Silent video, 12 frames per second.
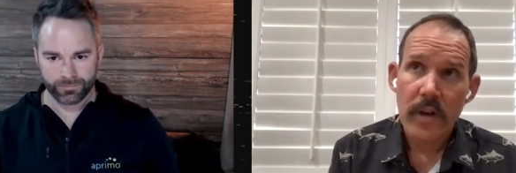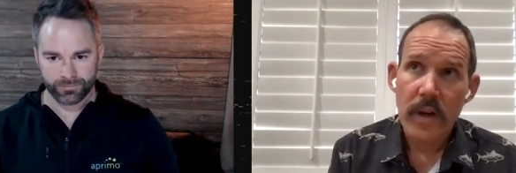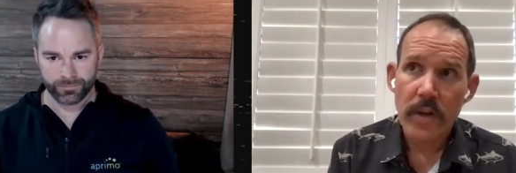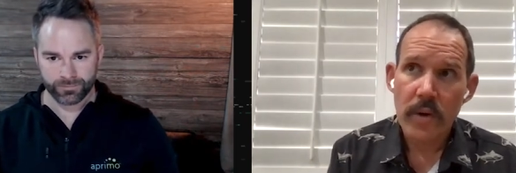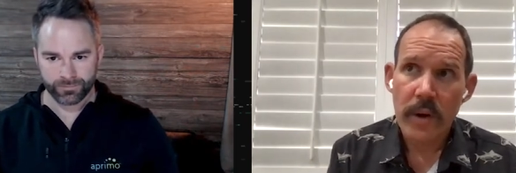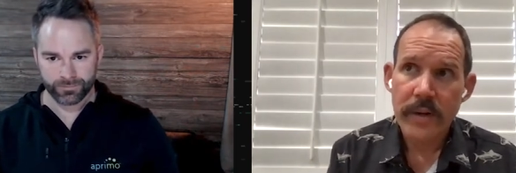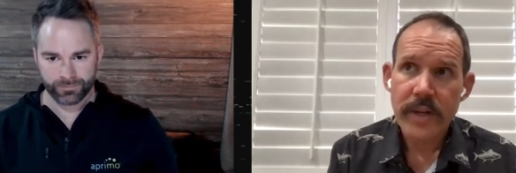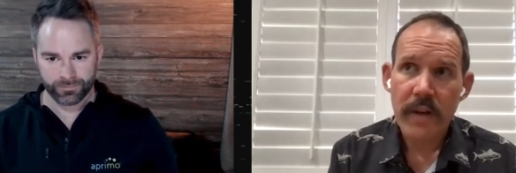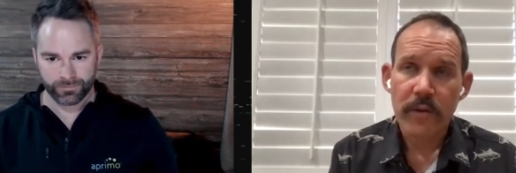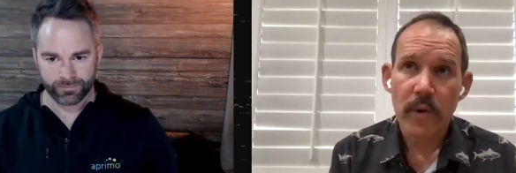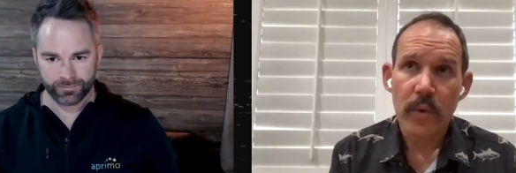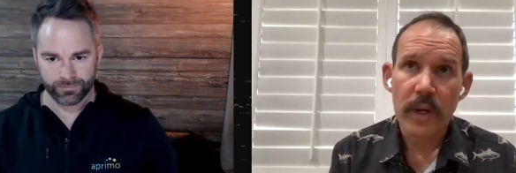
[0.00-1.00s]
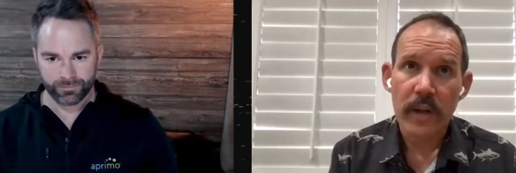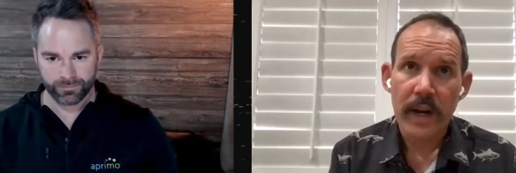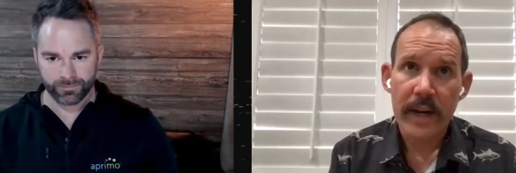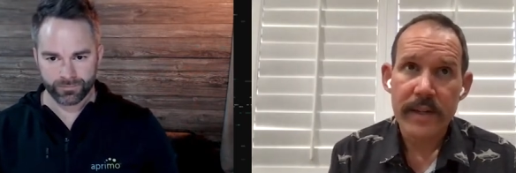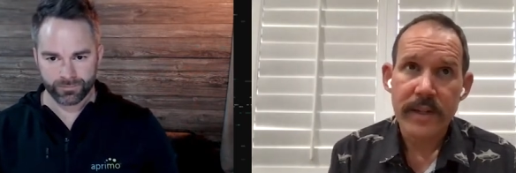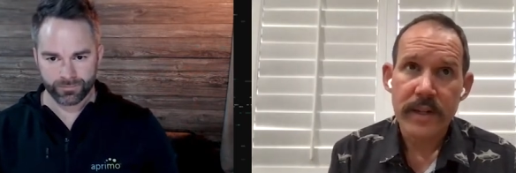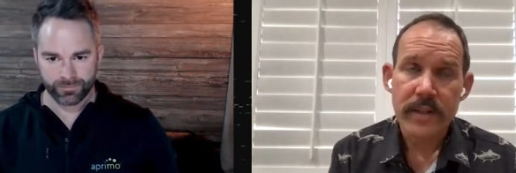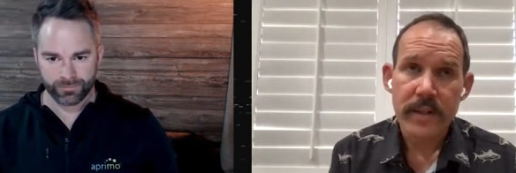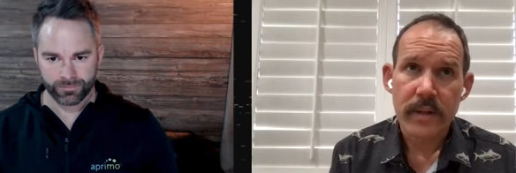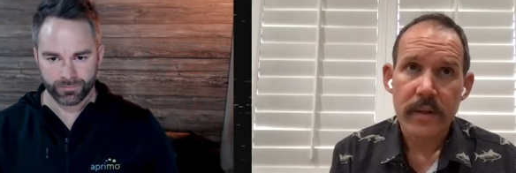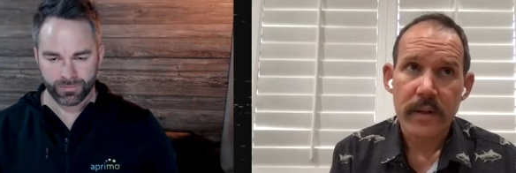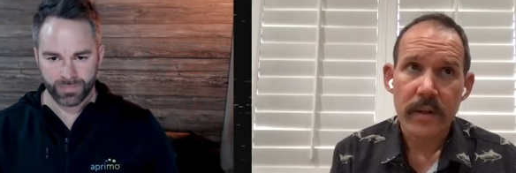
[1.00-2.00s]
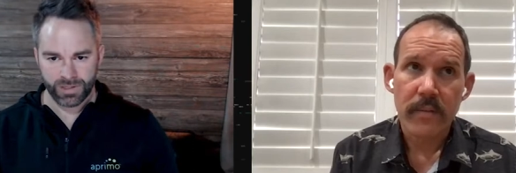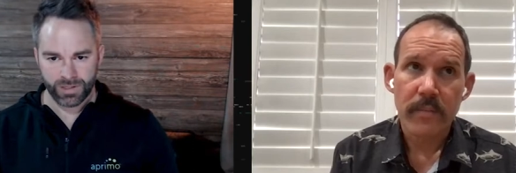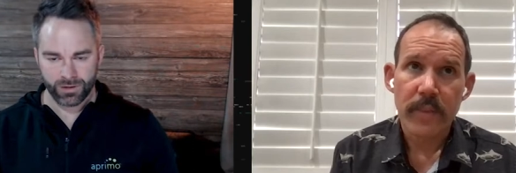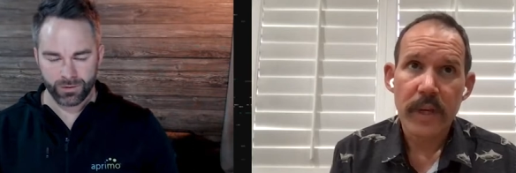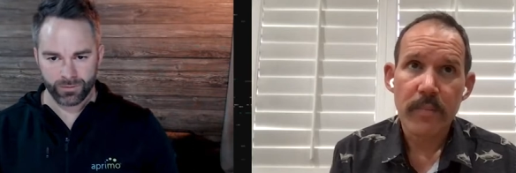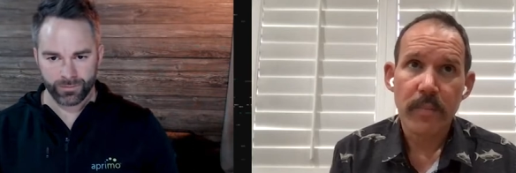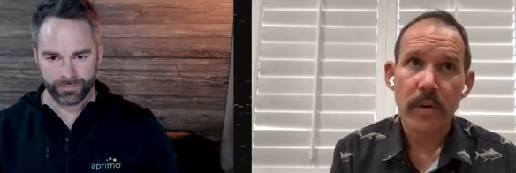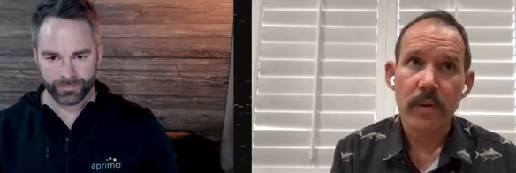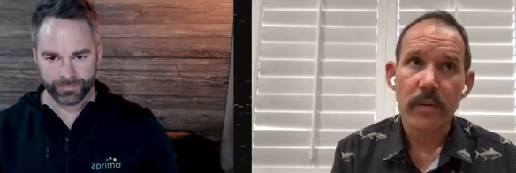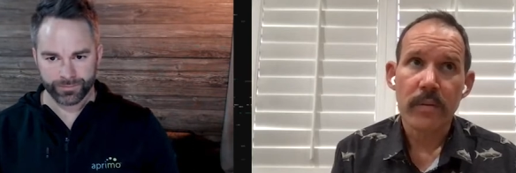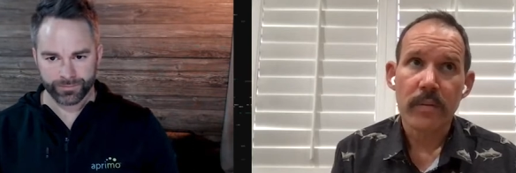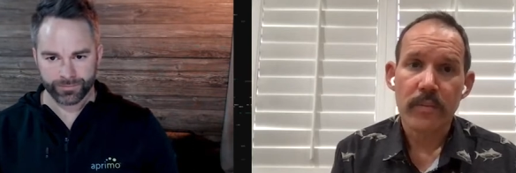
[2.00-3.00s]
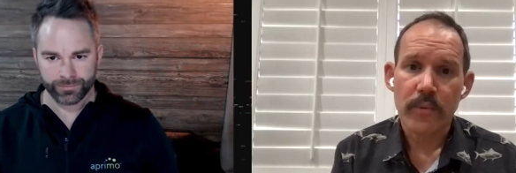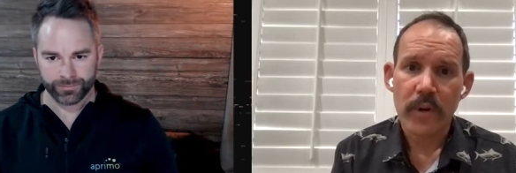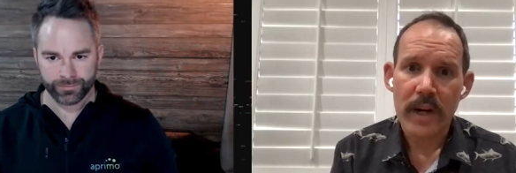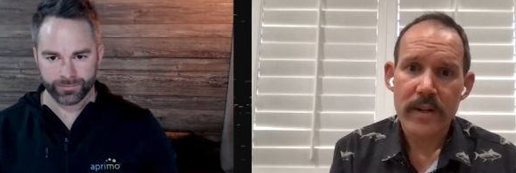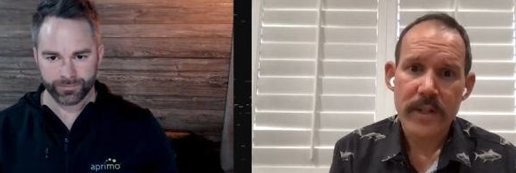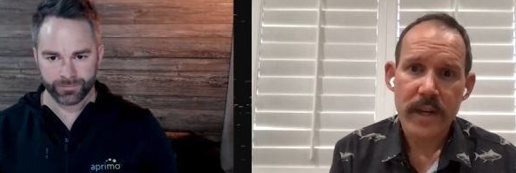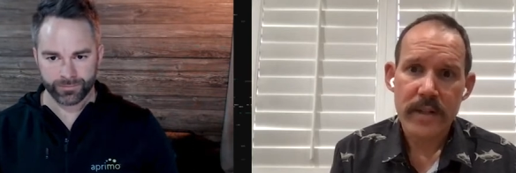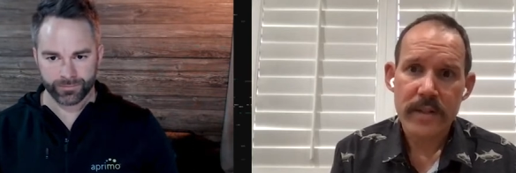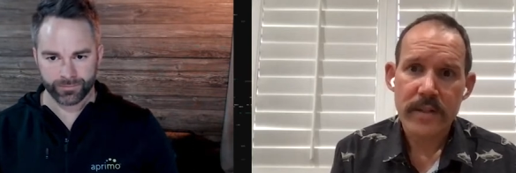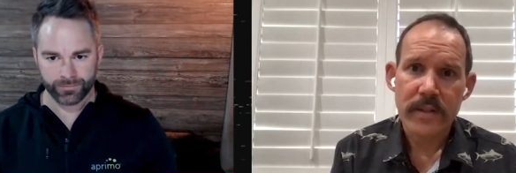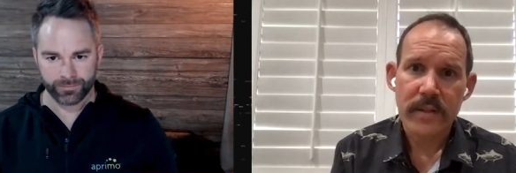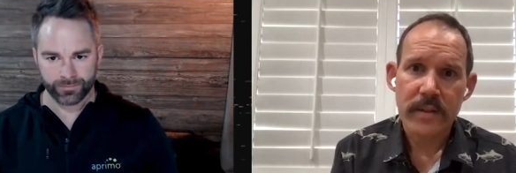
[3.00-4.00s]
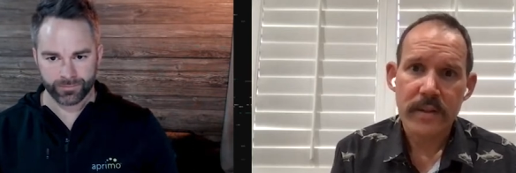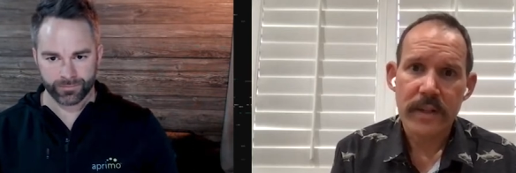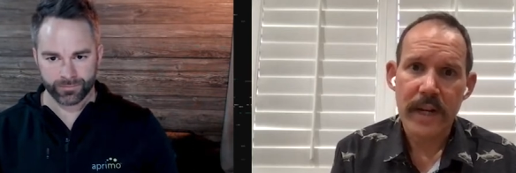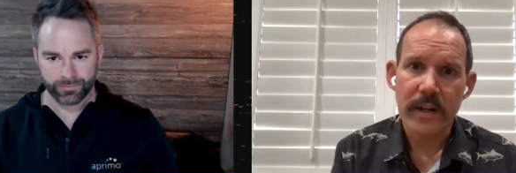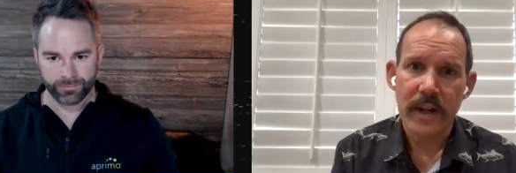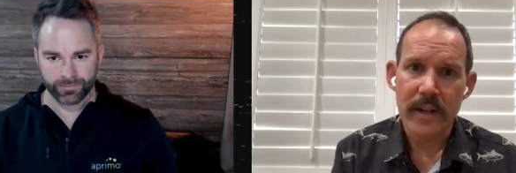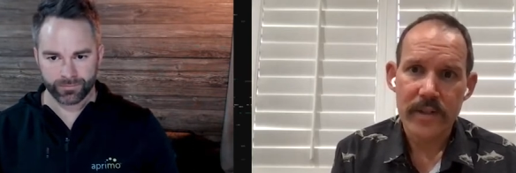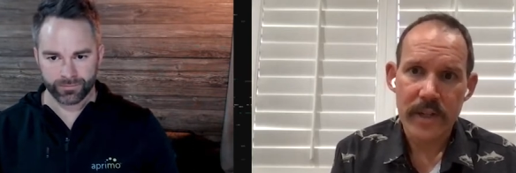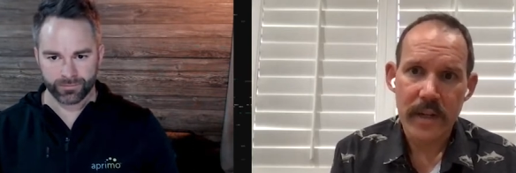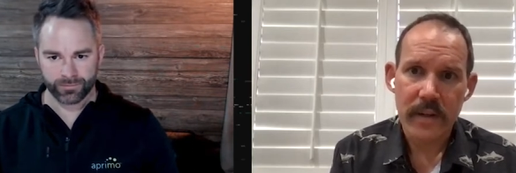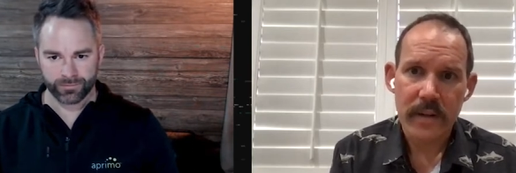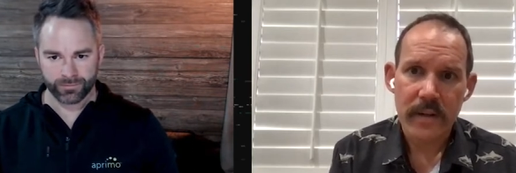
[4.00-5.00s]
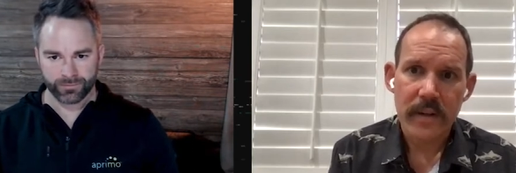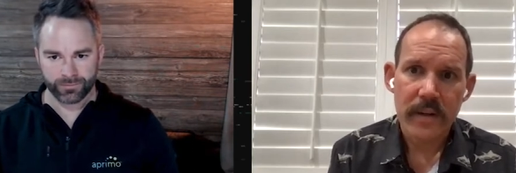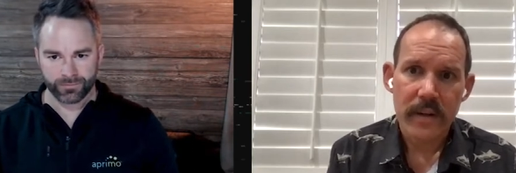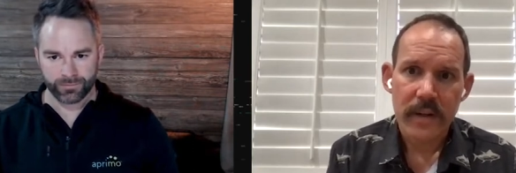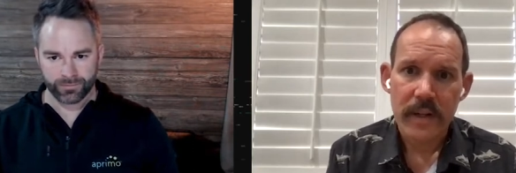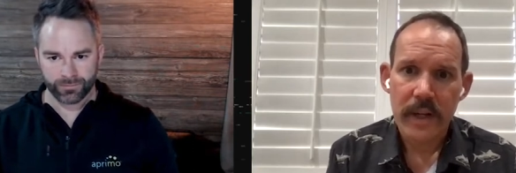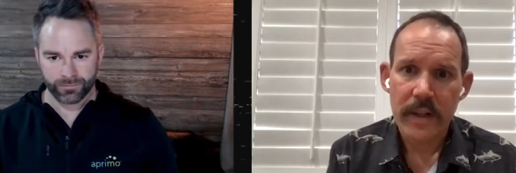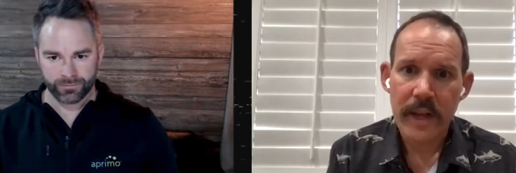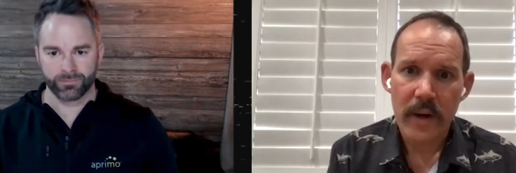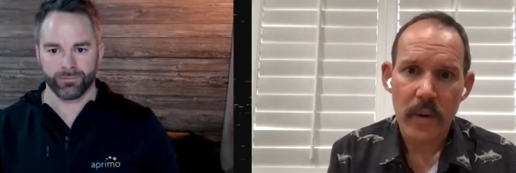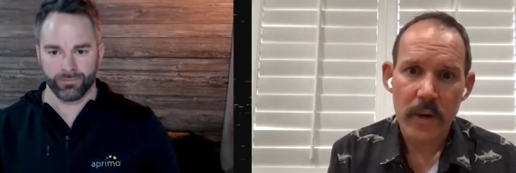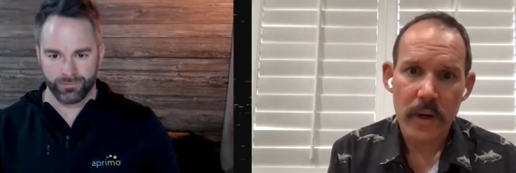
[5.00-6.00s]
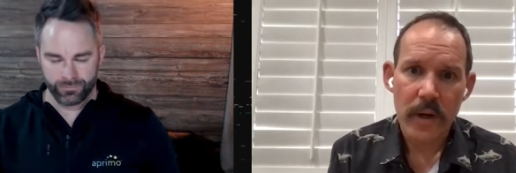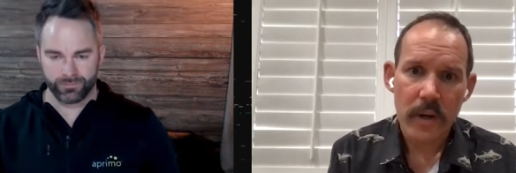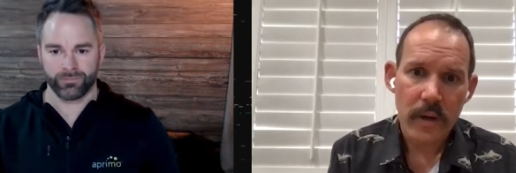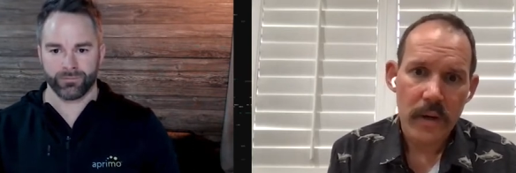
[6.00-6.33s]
Speaker 1: you always have to realize it's people, process, technology, in that order.